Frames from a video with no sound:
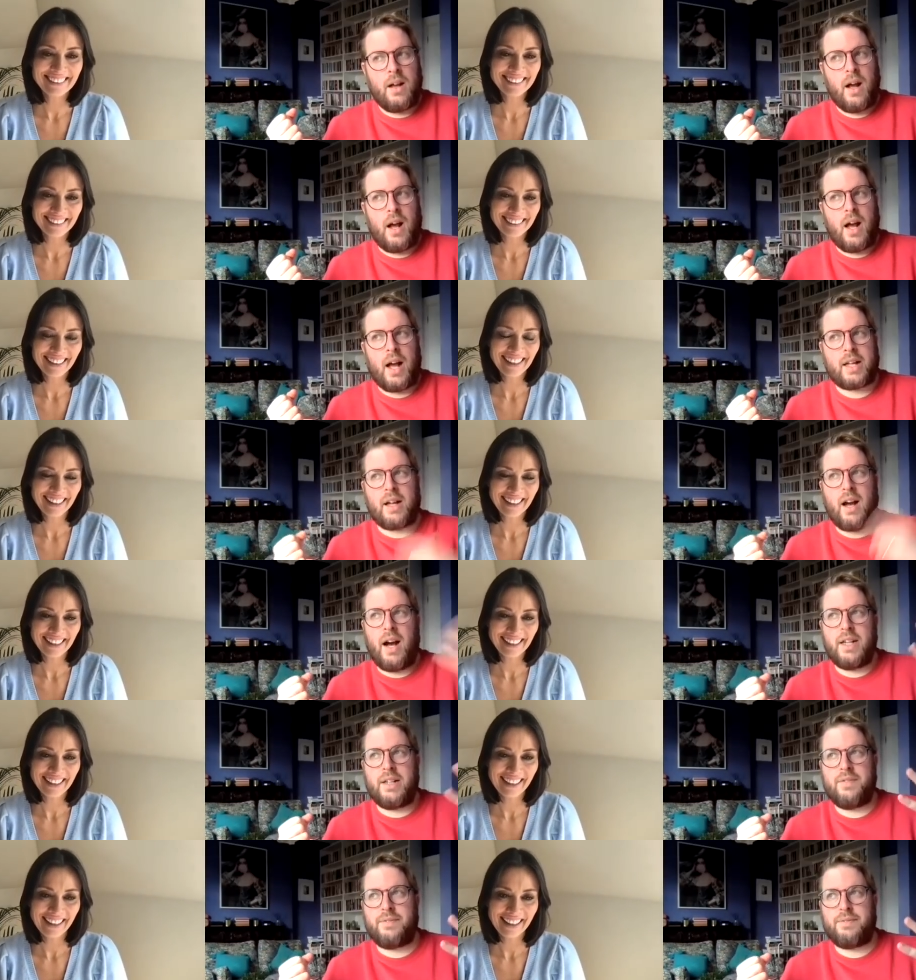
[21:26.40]
Speaker 1: I kind
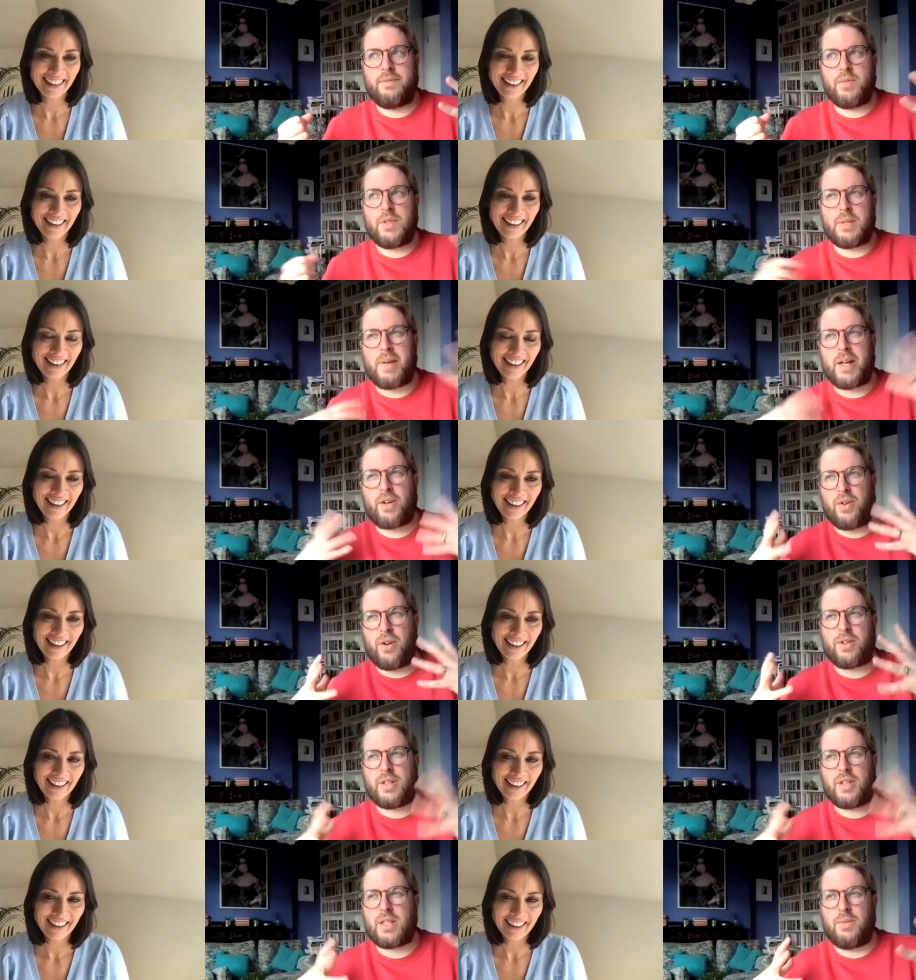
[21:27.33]
of was a bit cross
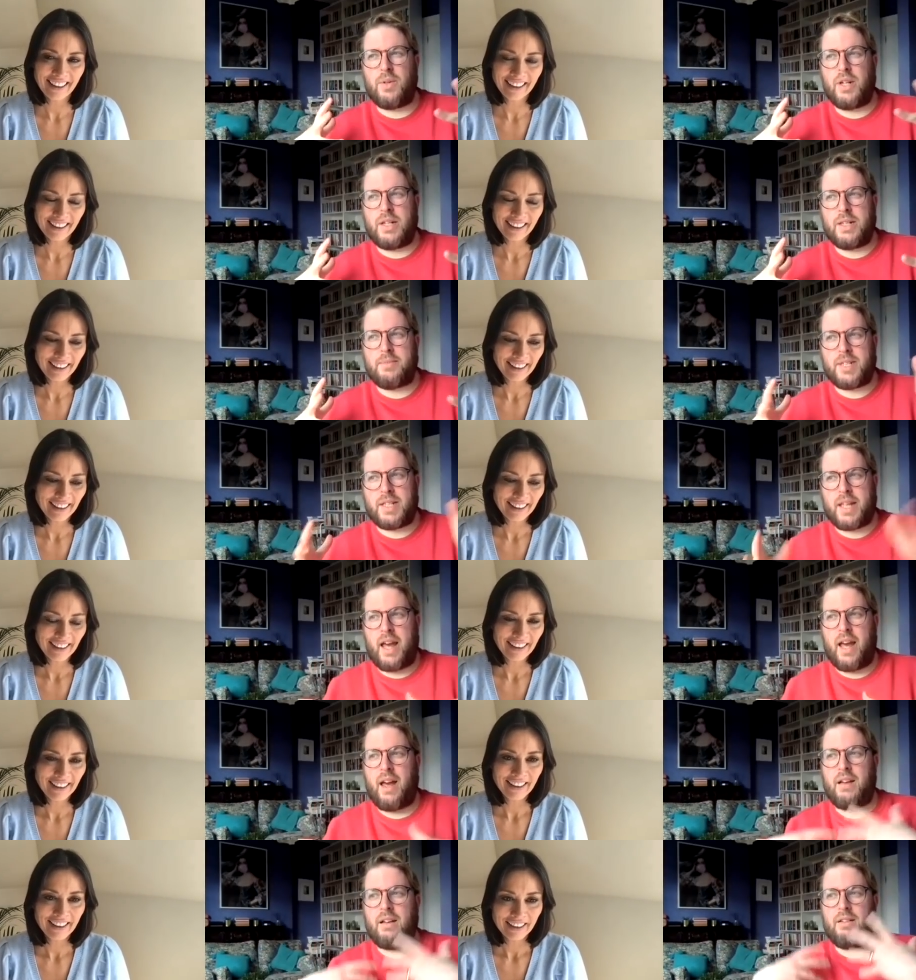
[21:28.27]
because I wanted him to get
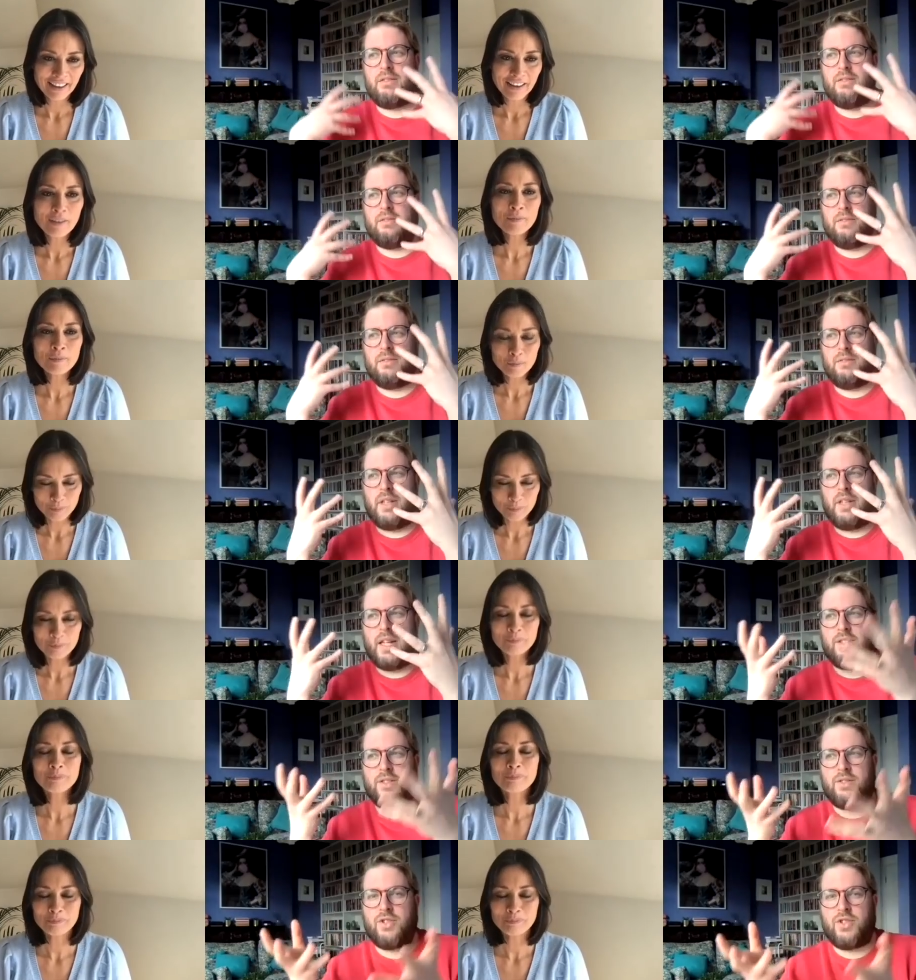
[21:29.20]

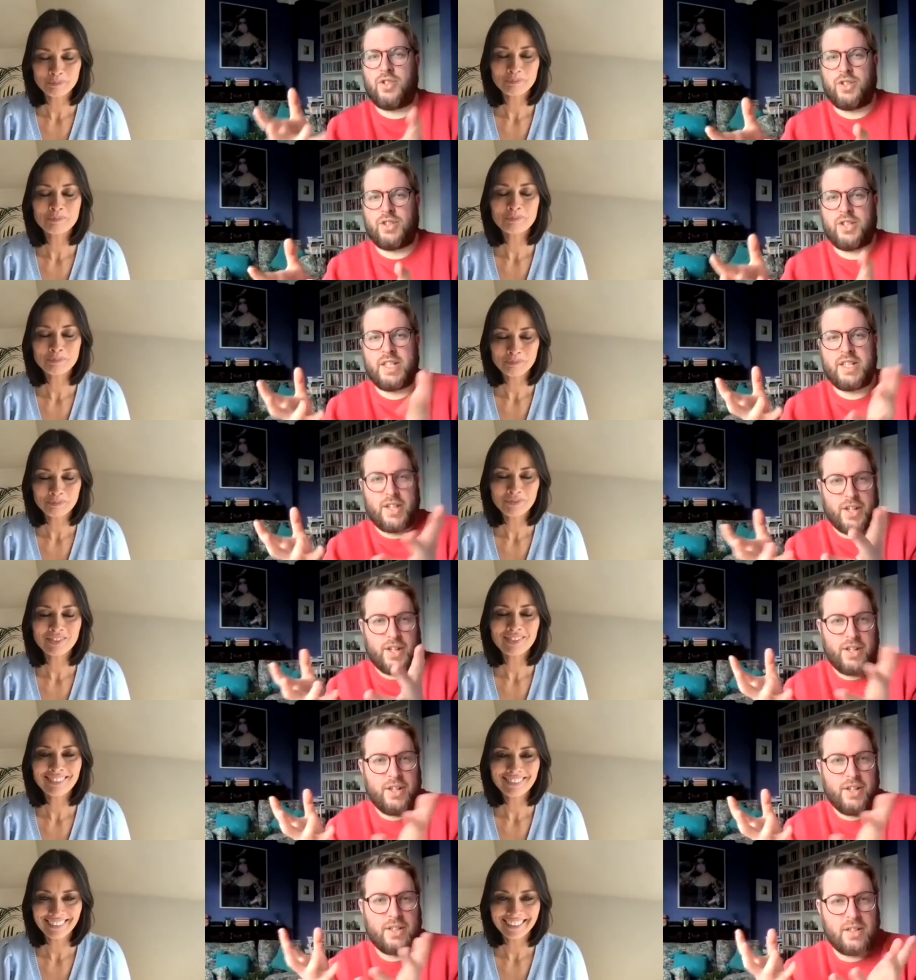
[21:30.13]
his just
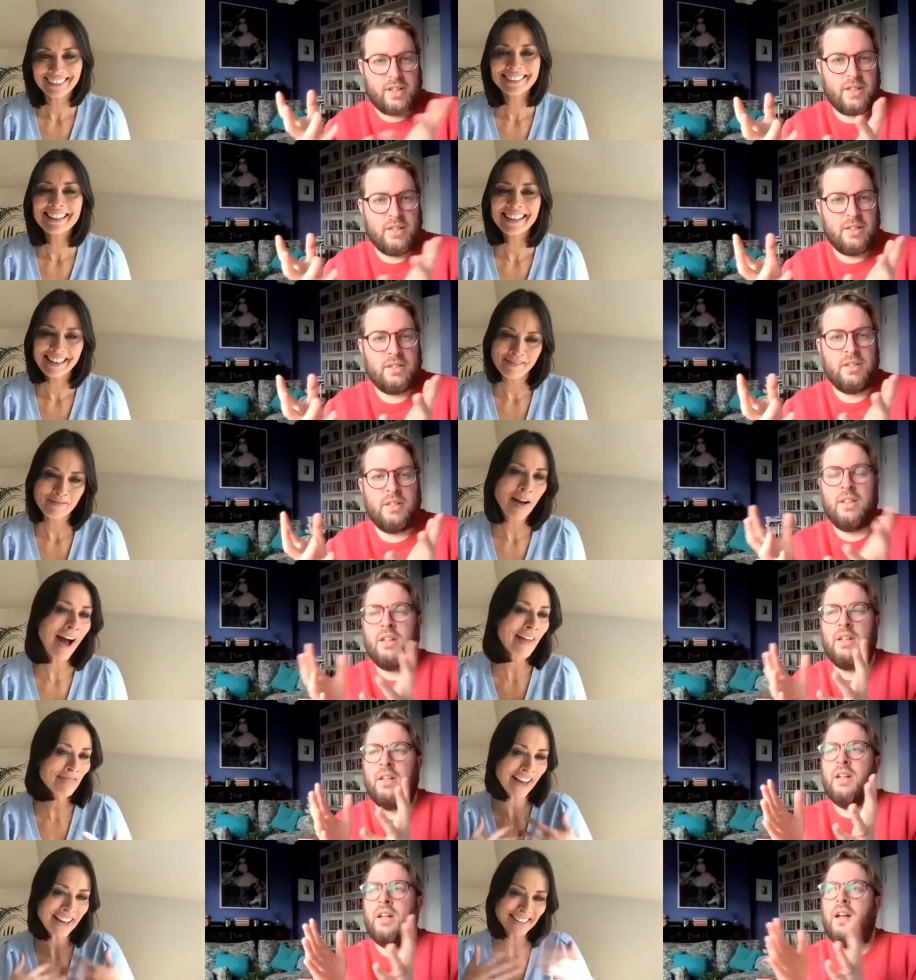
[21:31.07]
desserts.
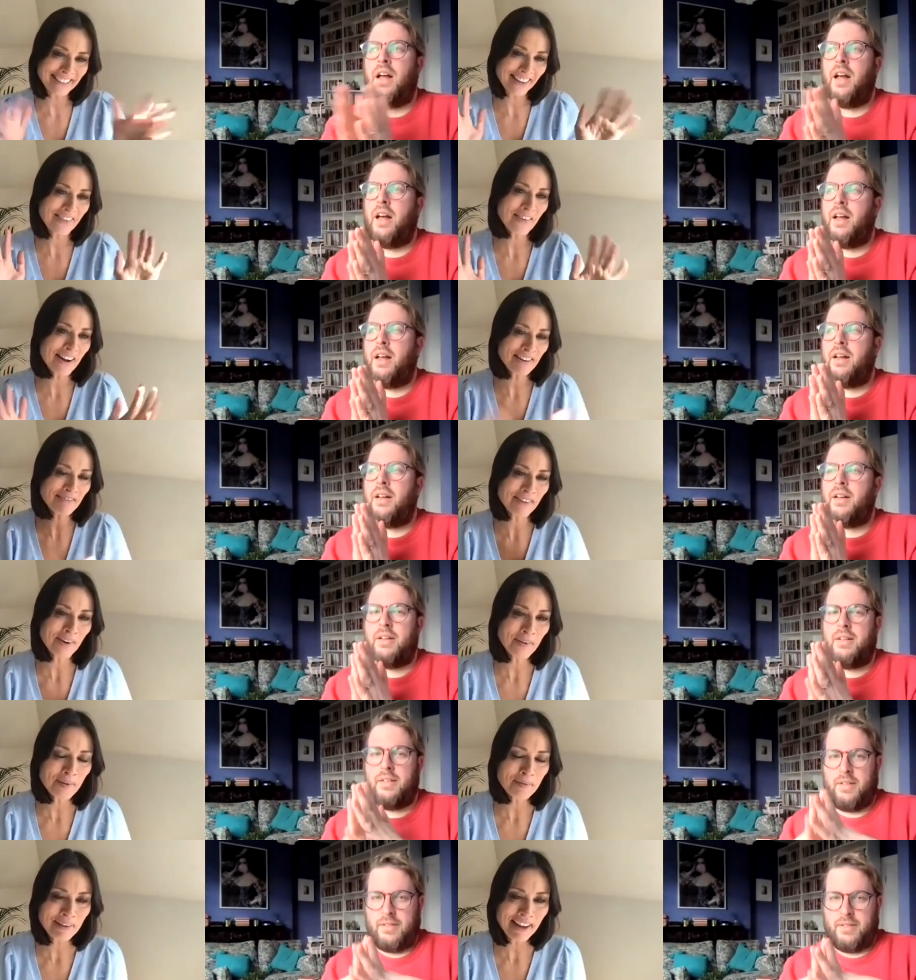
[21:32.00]
Speaker 2: That's how I felt
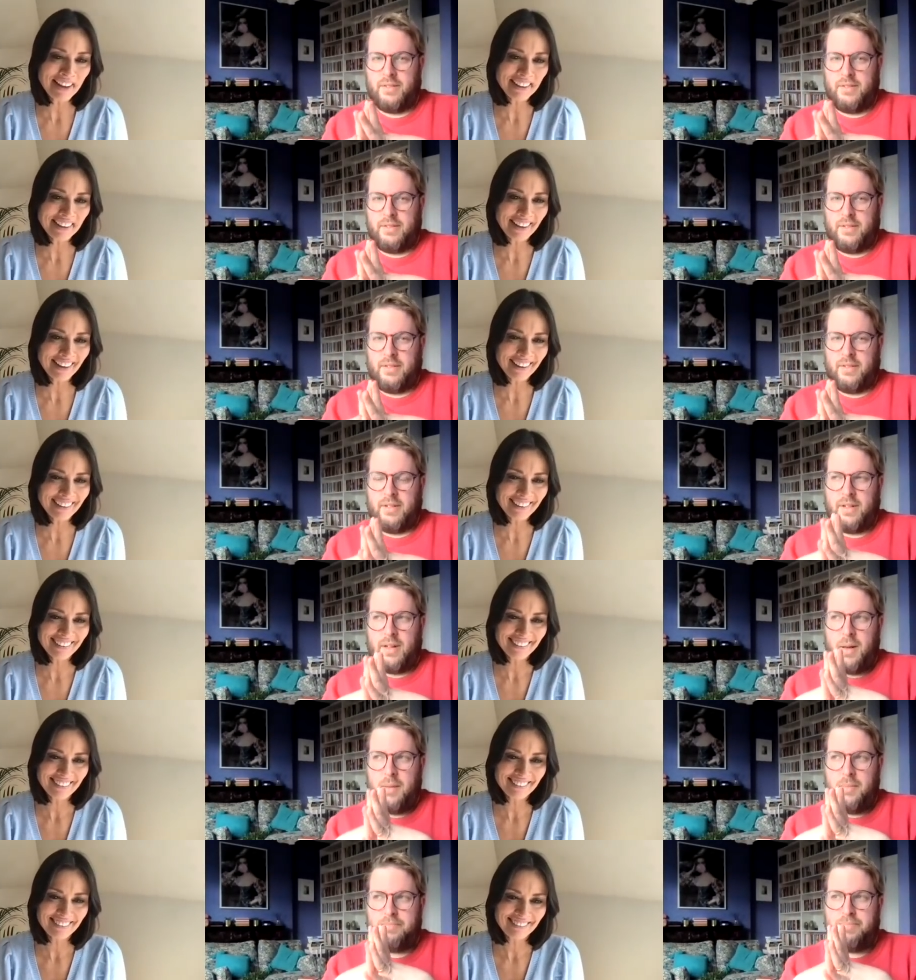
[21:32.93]
about it.
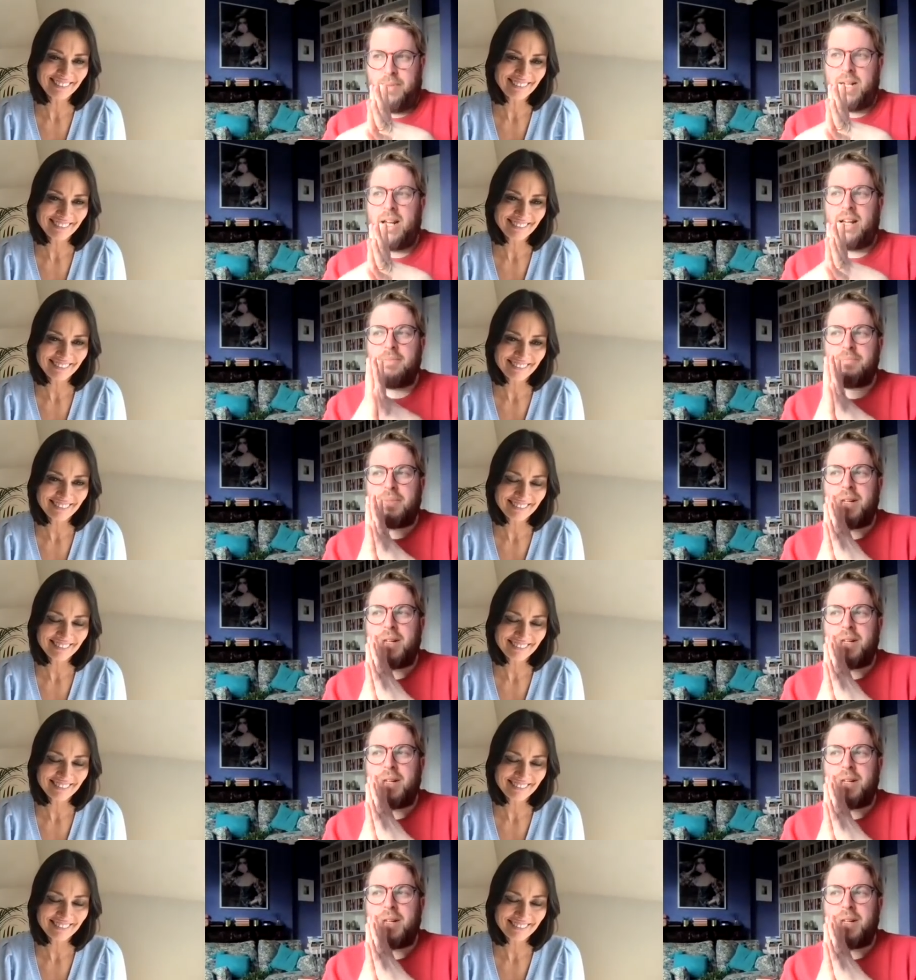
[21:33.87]
Speaker 1: But I, but